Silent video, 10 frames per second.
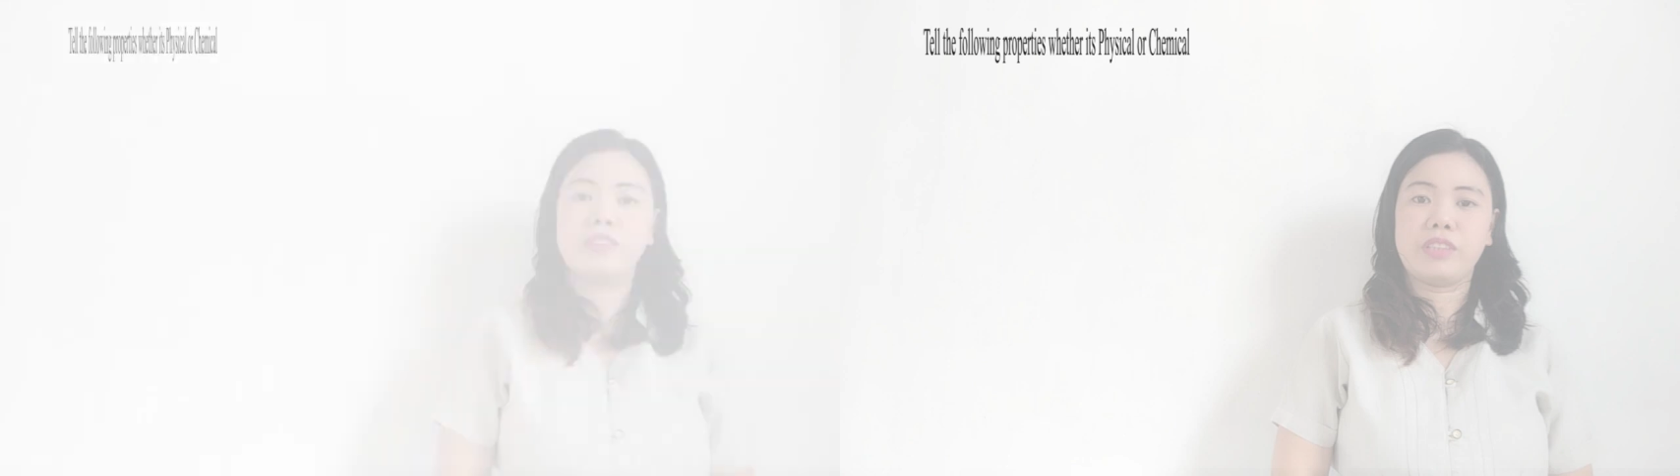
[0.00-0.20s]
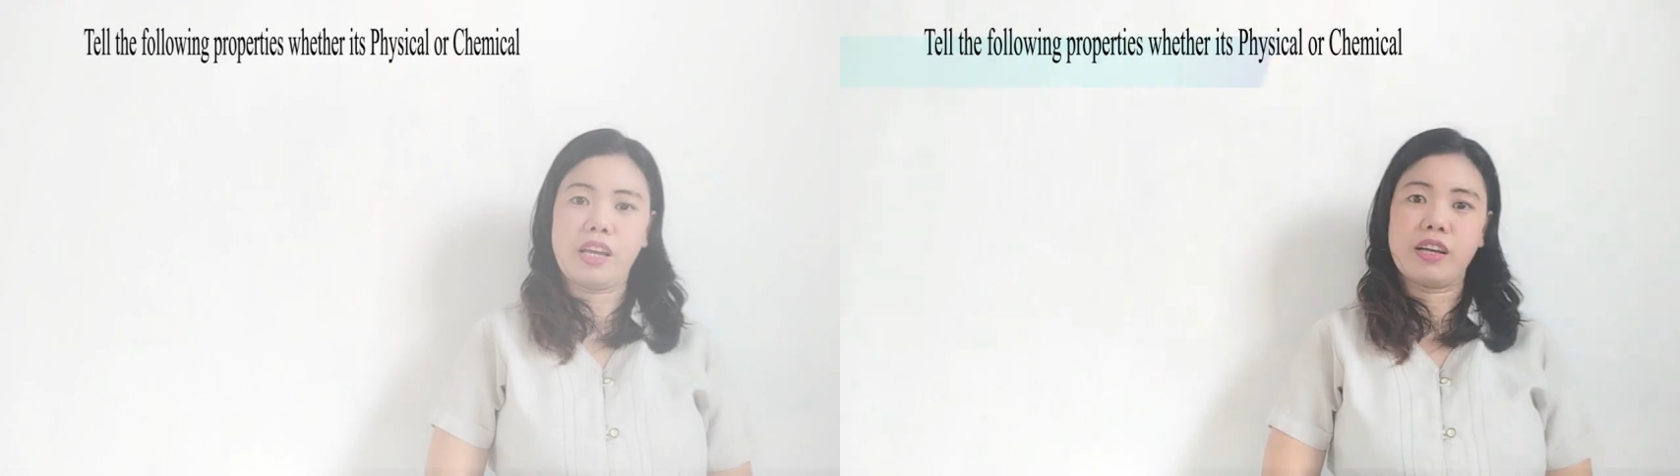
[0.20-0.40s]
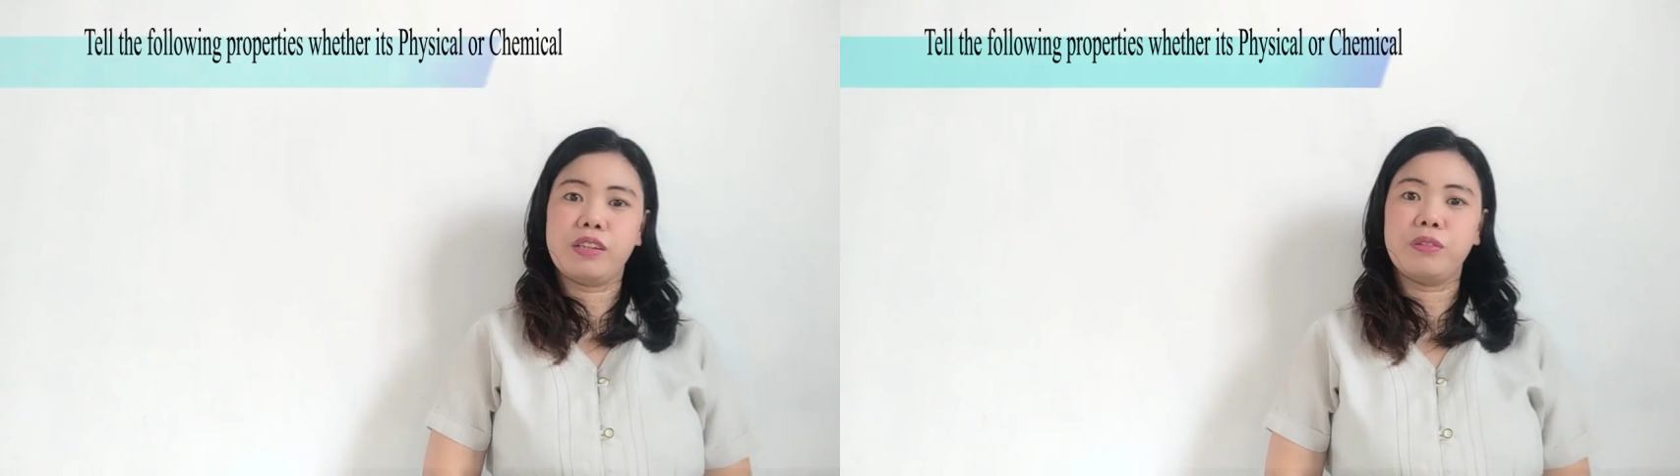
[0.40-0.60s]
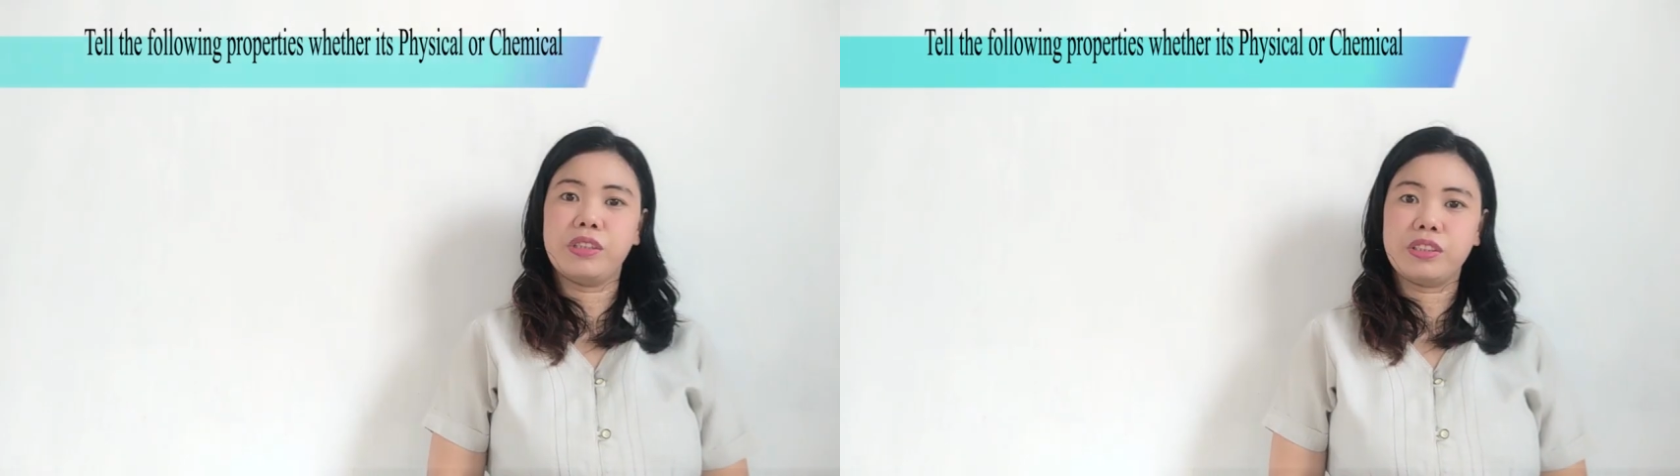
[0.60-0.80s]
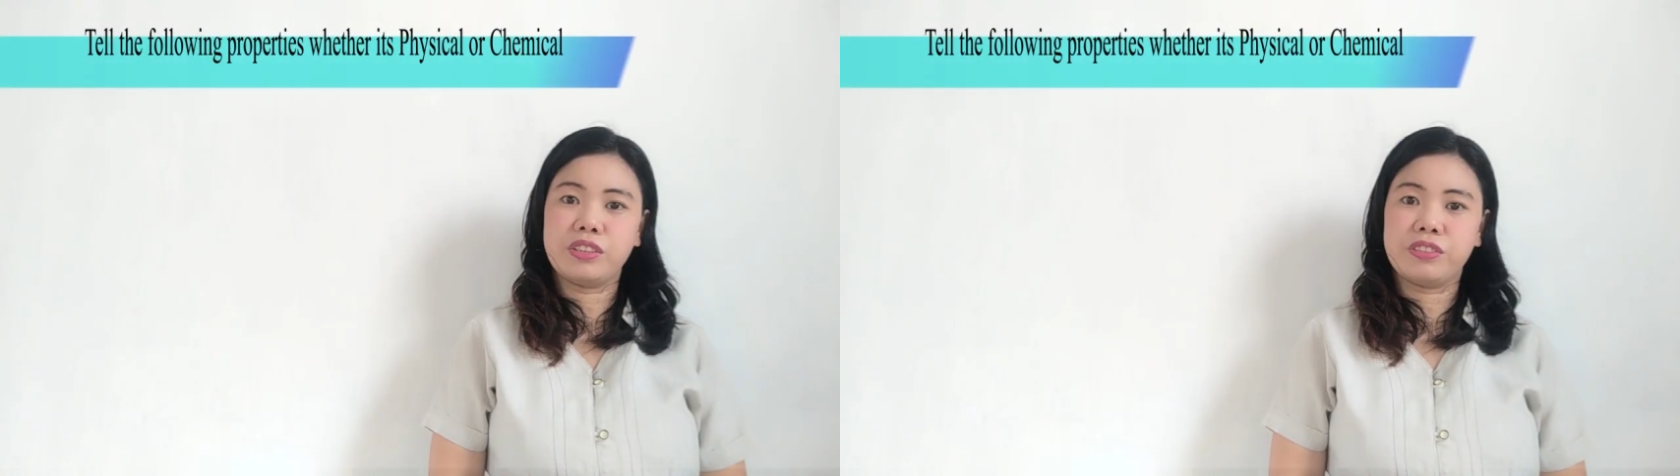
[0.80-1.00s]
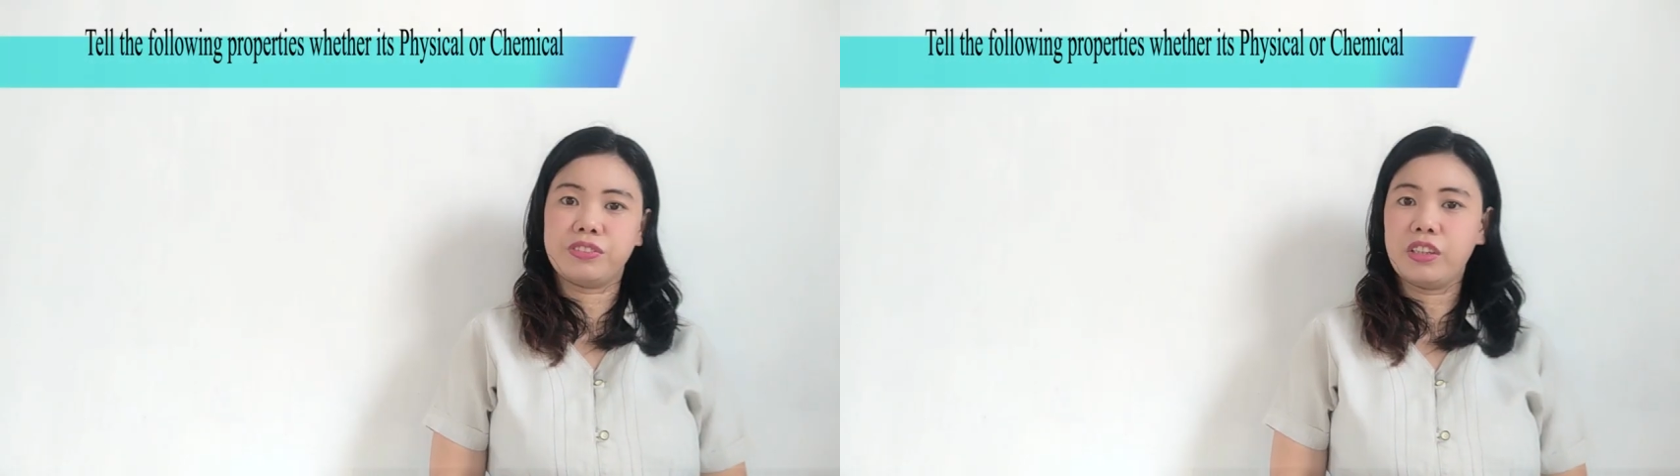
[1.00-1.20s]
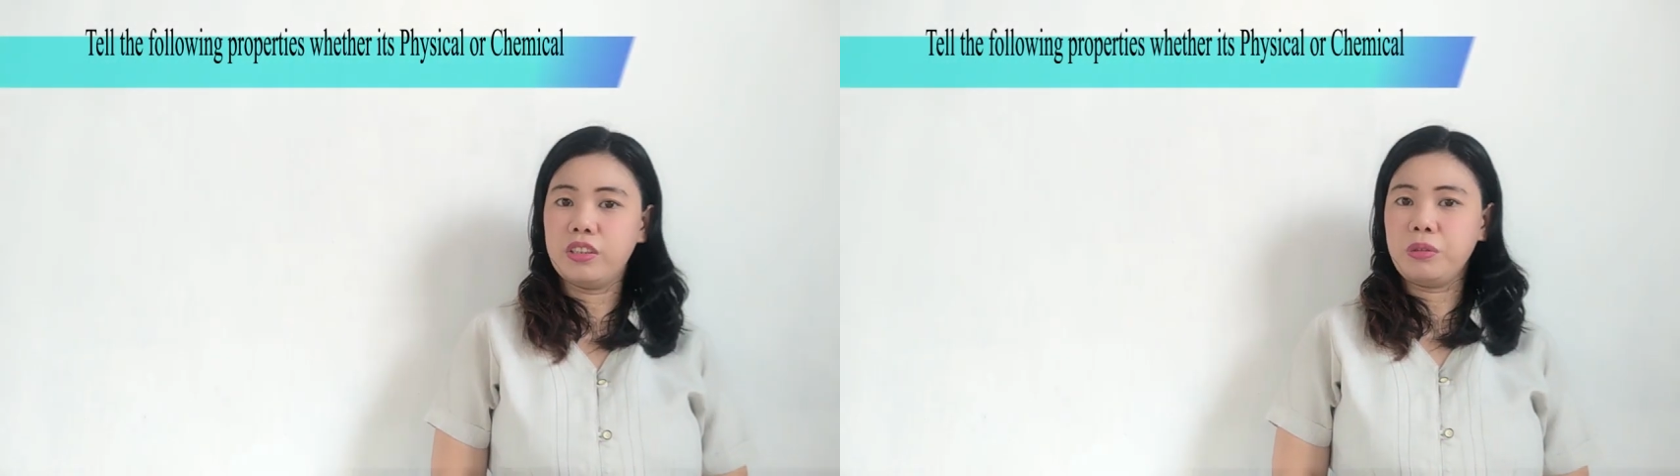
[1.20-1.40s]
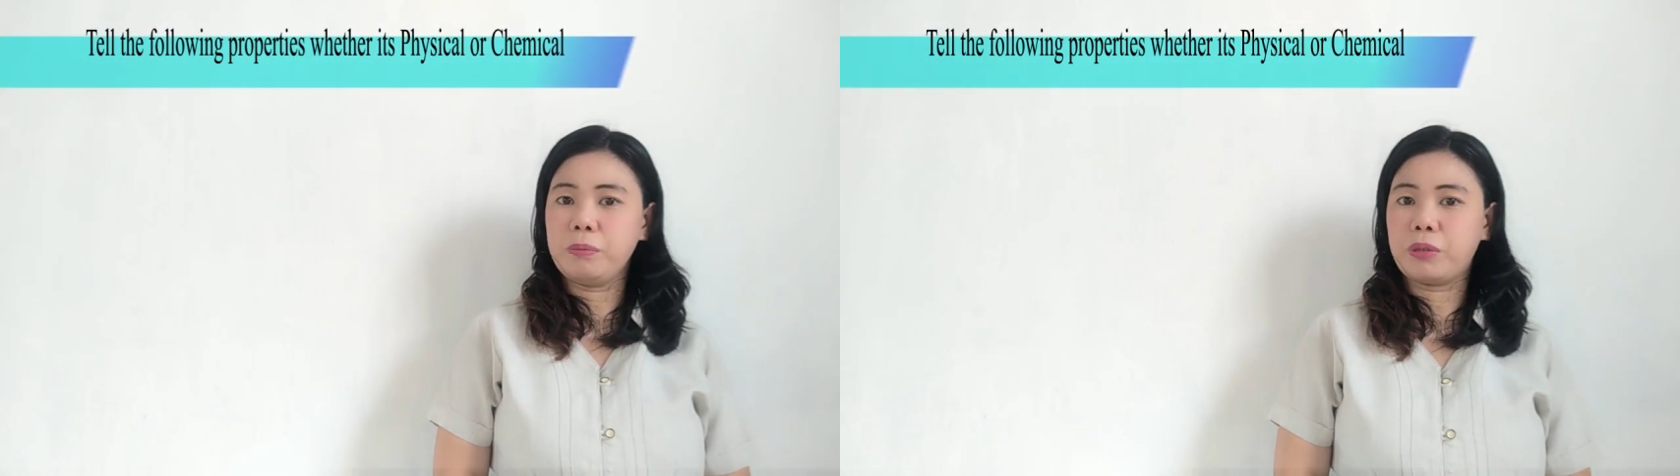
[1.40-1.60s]
Tell whether the
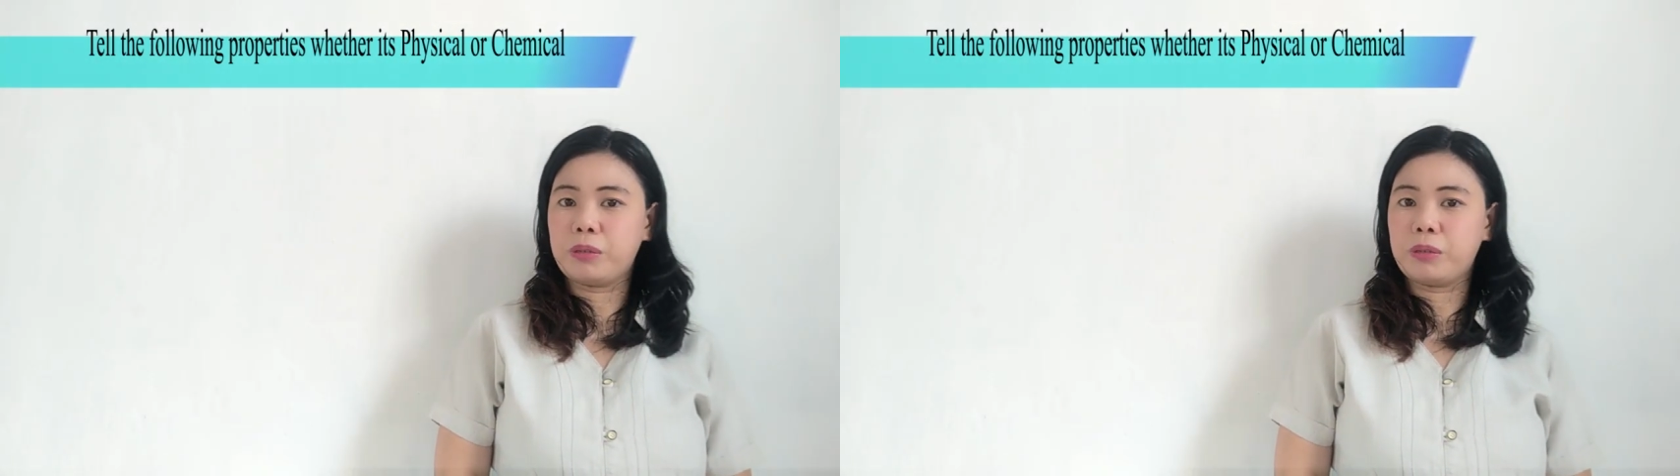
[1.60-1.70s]
following